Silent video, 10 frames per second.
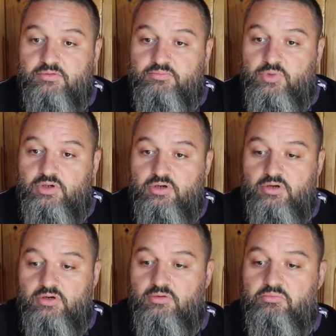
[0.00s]
an
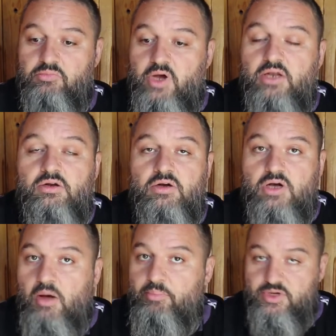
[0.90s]
analog
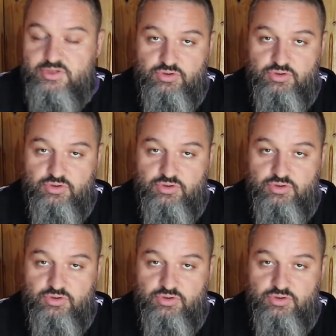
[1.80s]
compass,